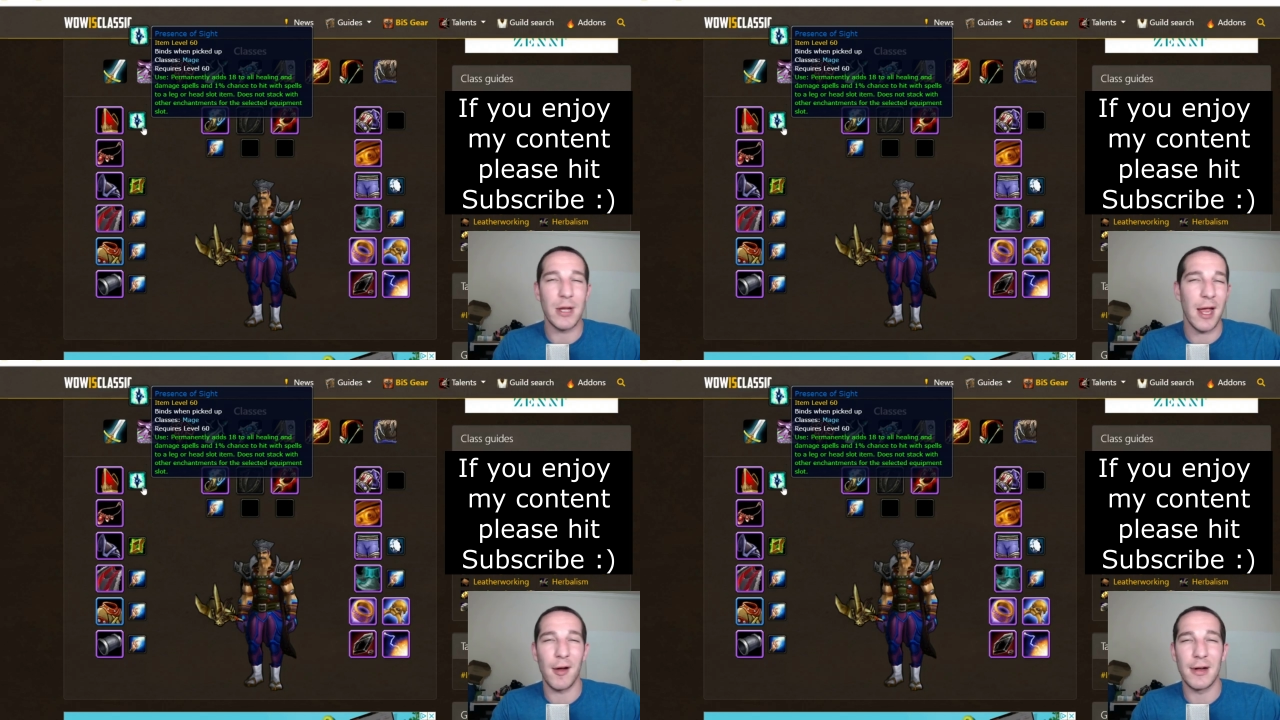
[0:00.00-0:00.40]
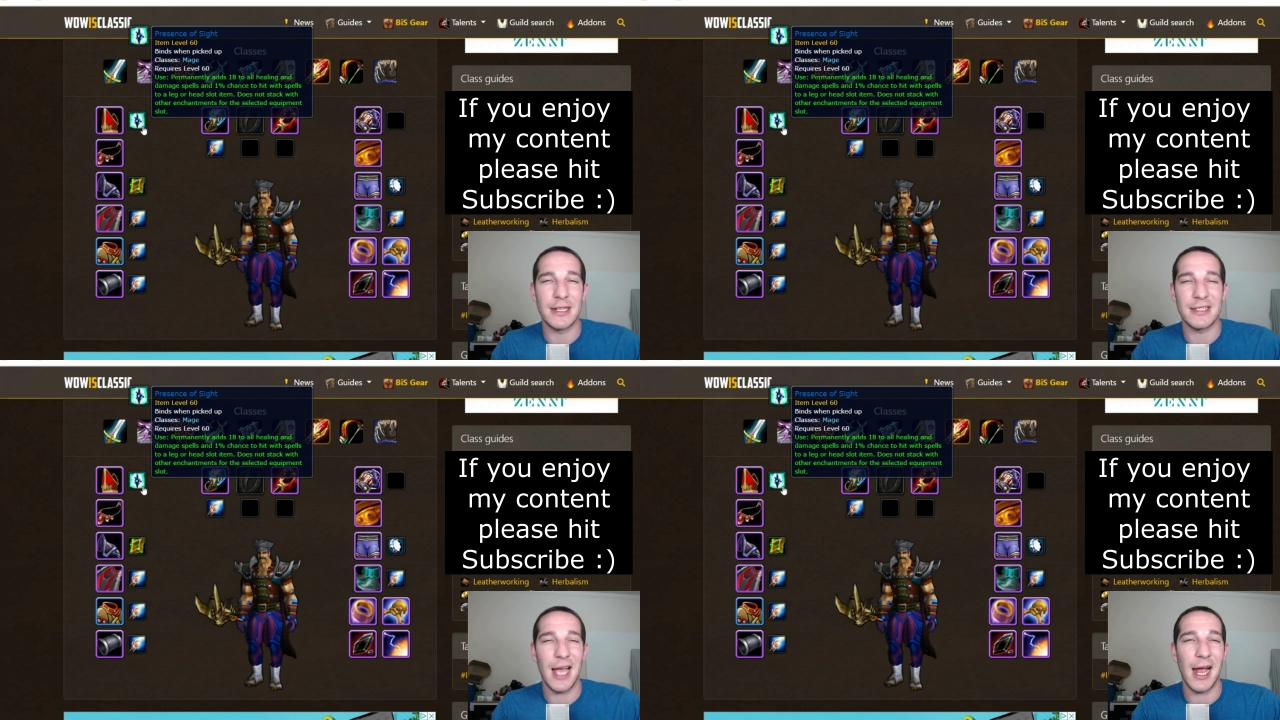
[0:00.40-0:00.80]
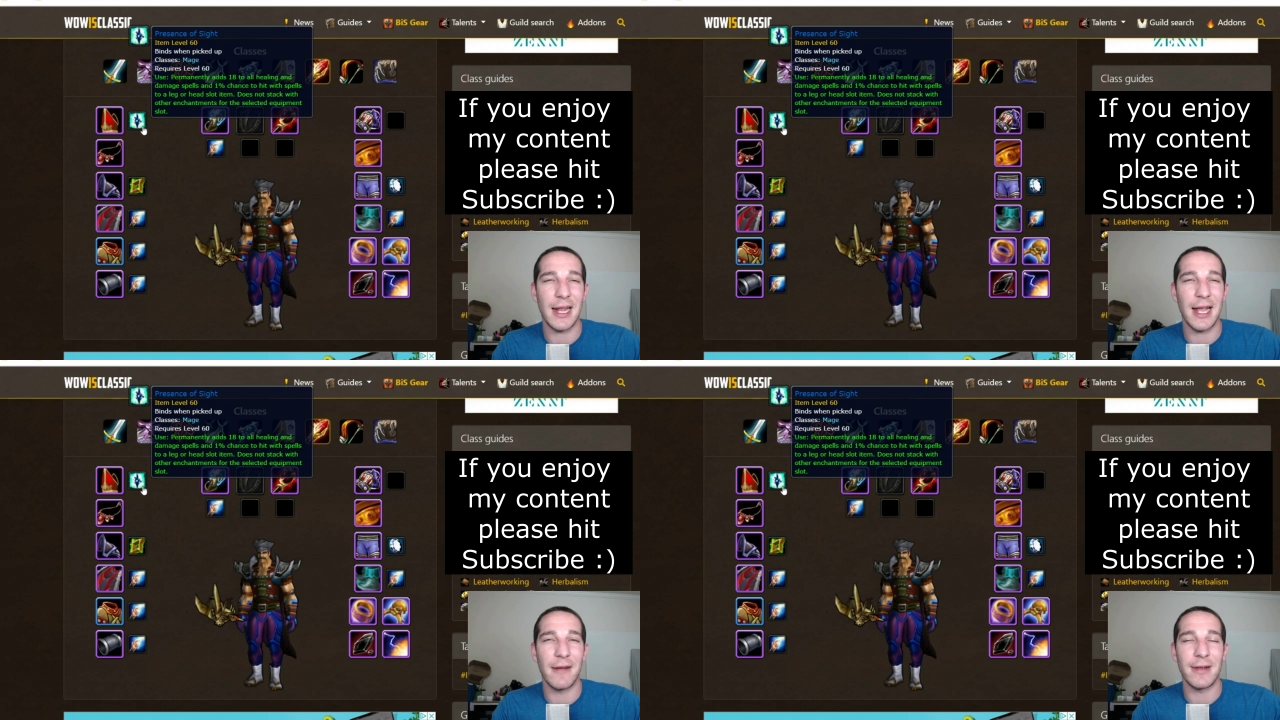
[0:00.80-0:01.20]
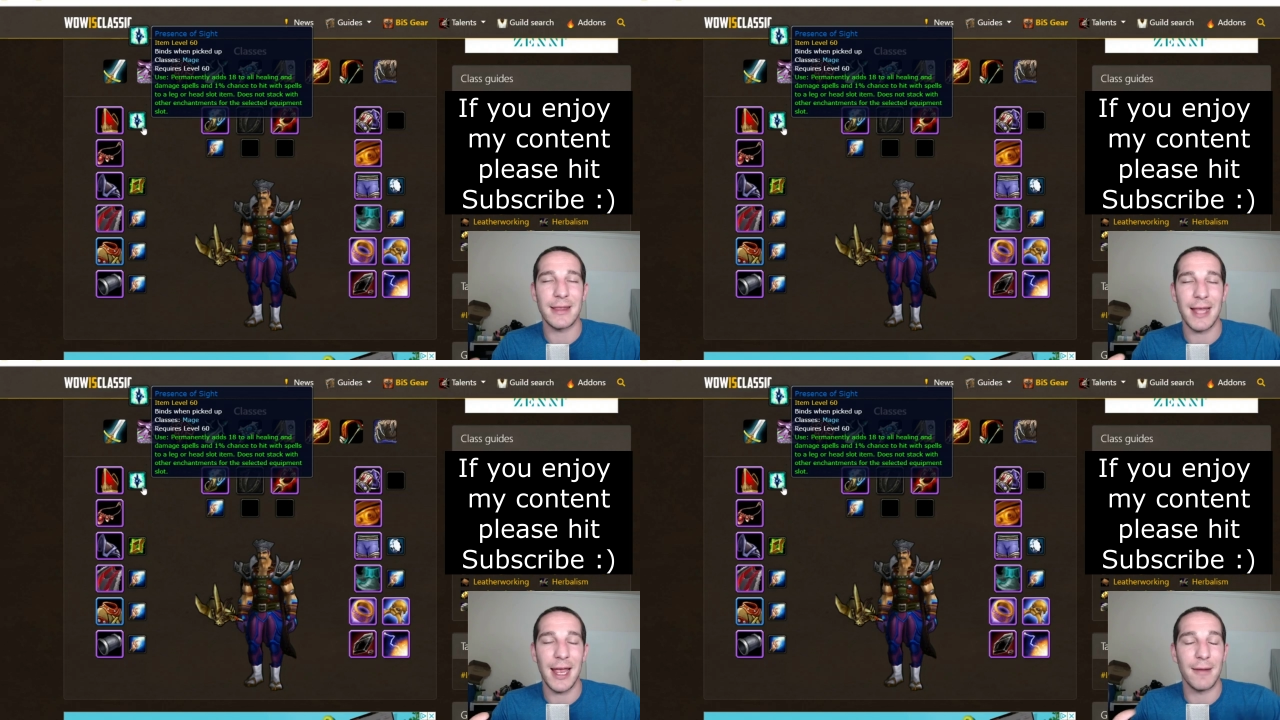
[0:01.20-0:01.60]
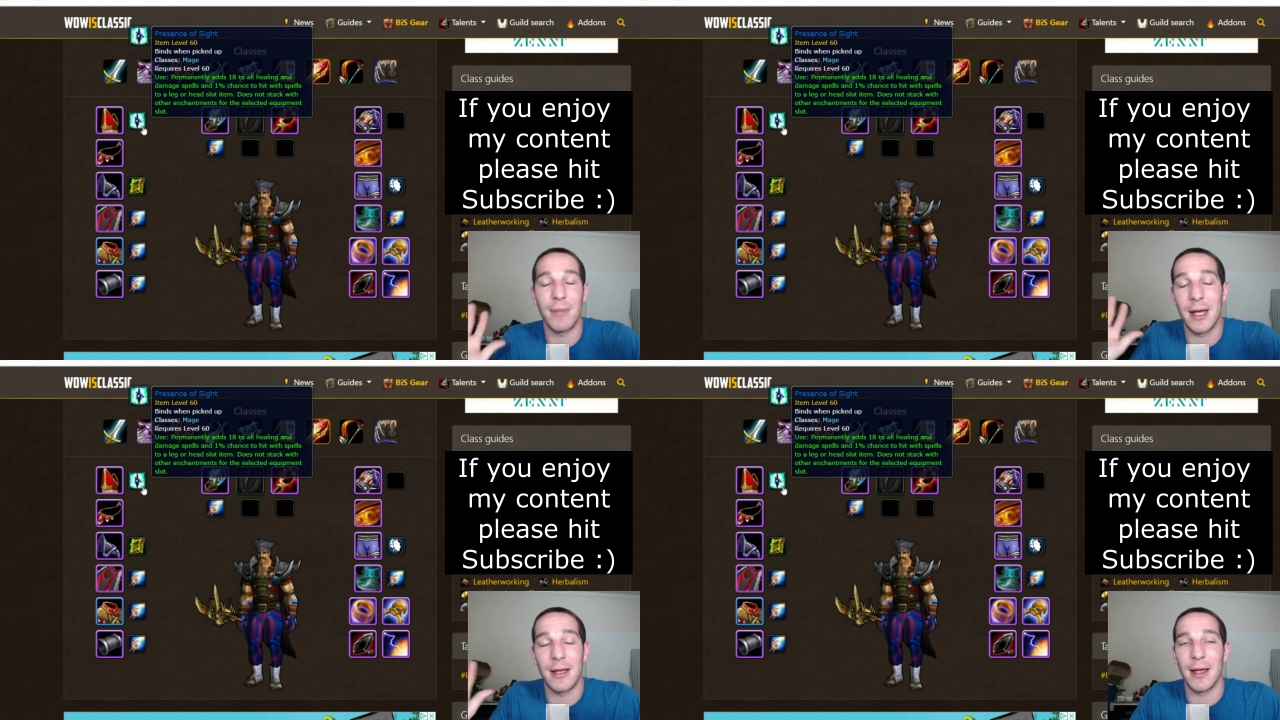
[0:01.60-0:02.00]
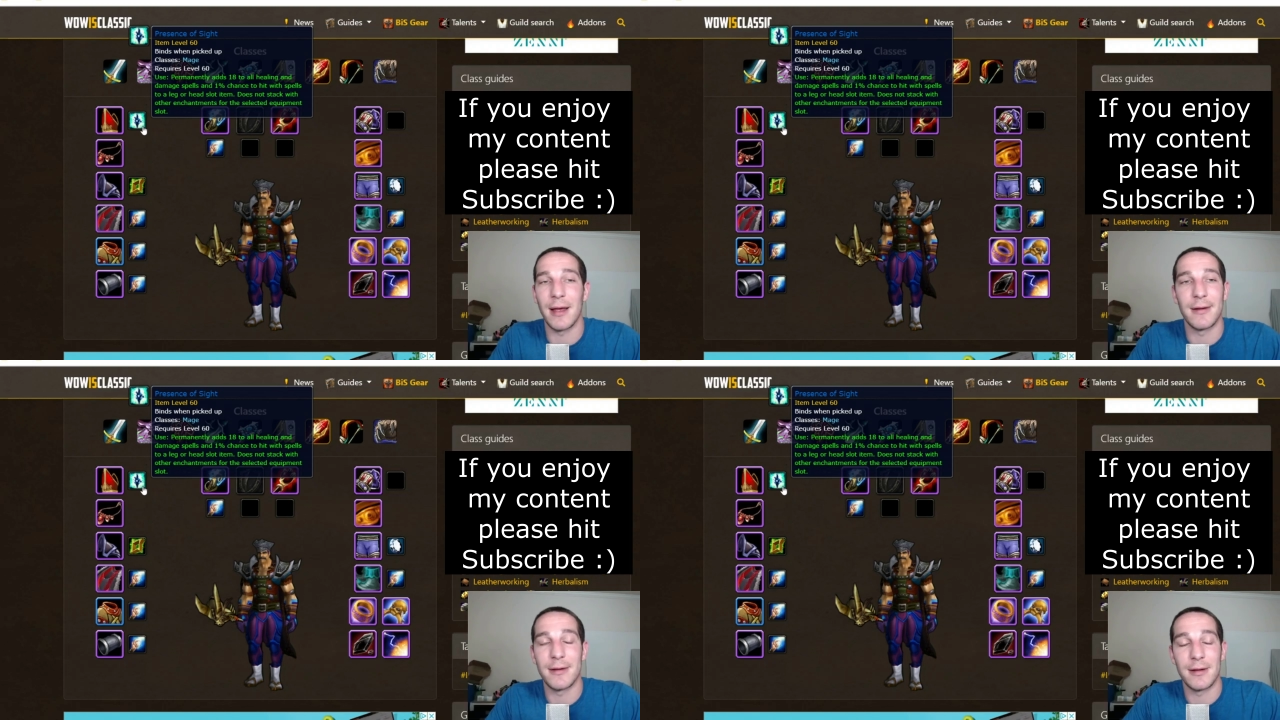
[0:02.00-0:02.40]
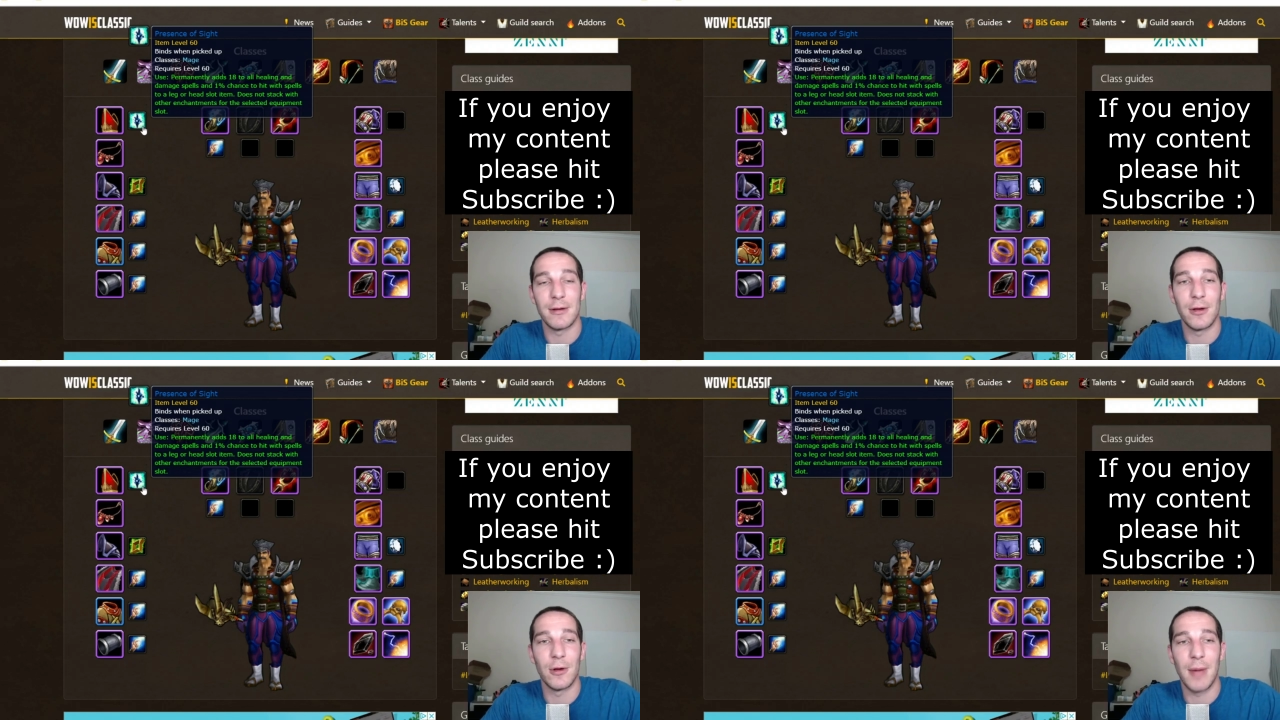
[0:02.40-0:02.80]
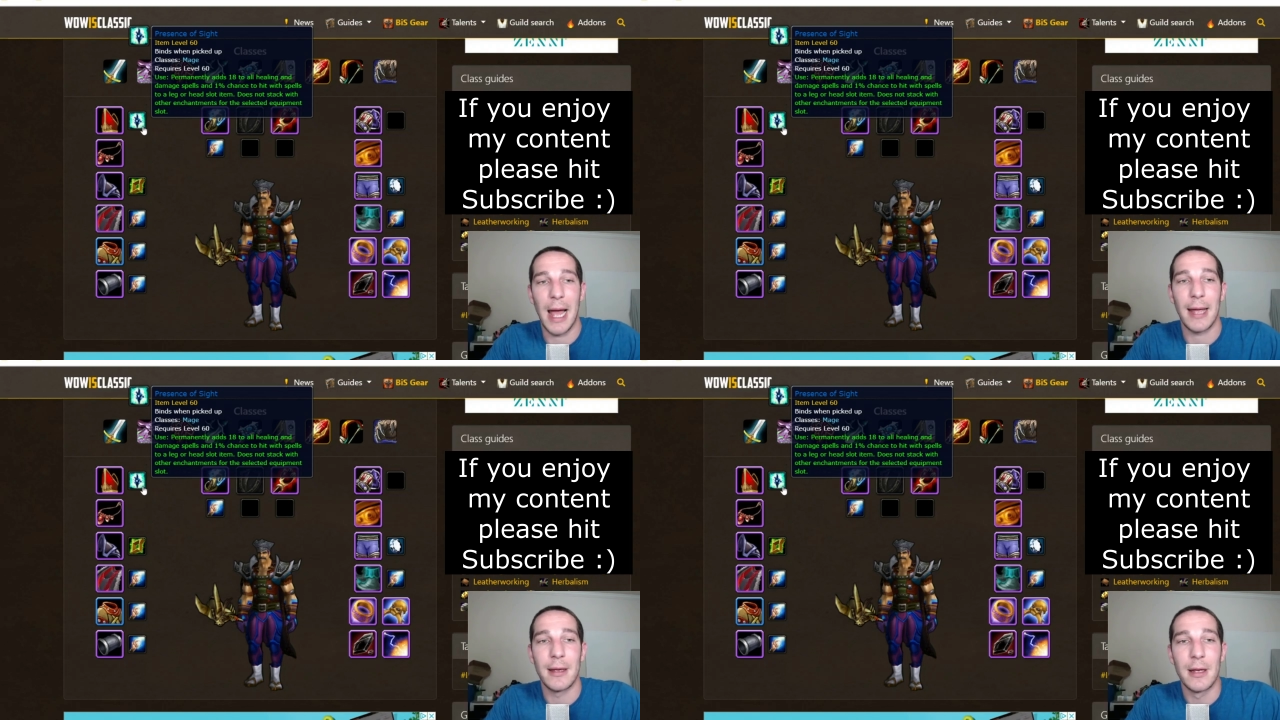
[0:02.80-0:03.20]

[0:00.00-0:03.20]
when they were designing everything, but who am I?